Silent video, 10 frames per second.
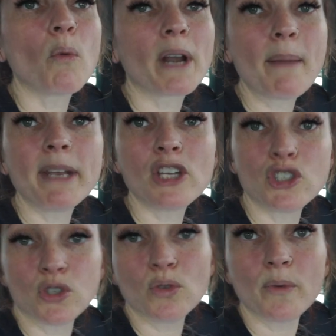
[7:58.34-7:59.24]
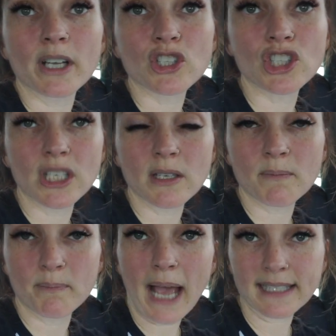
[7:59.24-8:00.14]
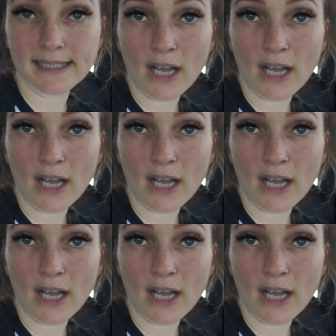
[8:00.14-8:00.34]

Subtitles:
what I'm gonna do while she passes